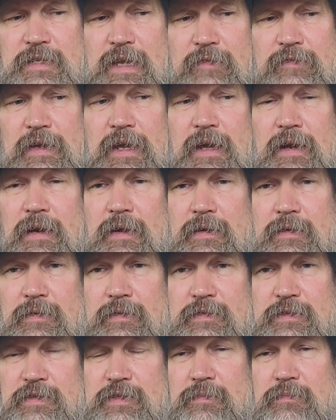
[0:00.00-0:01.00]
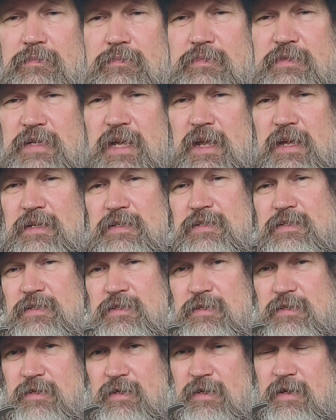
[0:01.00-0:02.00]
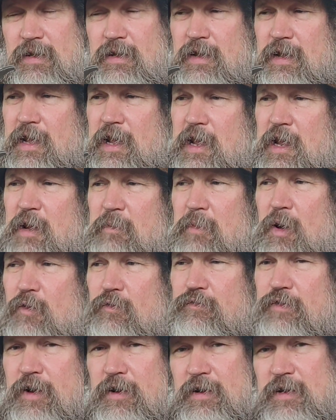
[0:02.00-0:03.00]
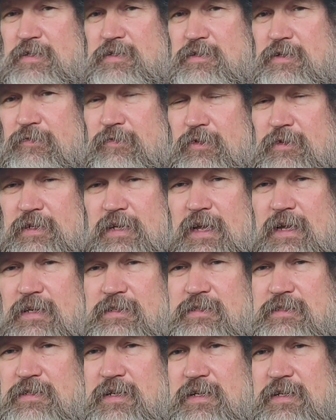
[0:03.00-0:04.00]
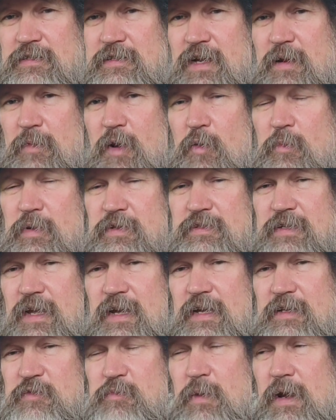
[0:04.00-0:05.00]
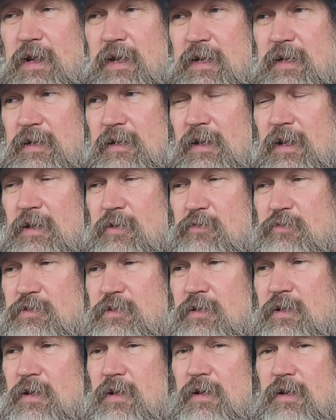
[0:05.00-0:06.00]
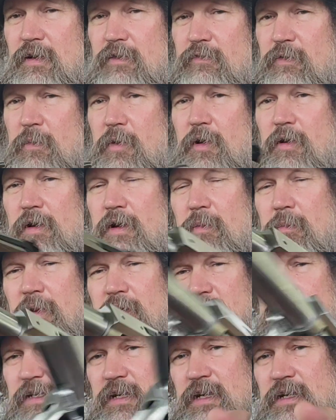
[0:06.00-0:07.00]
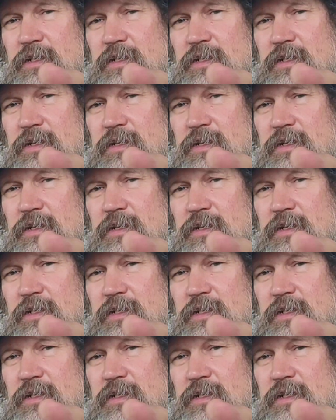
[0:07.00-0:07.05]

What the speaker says: I've got some test ammo, various different kinds of test ammo besides my hand loads from Aria Ballistic